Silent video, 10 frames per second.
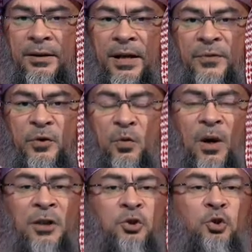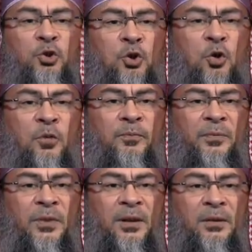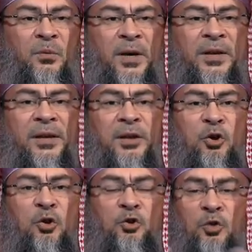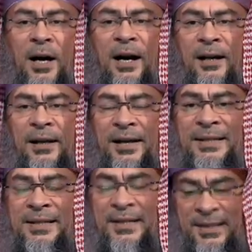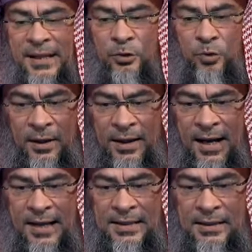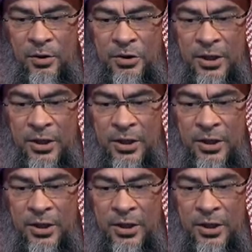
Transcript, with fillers: if you want to know whether your dua is sincere to Allah Azza wa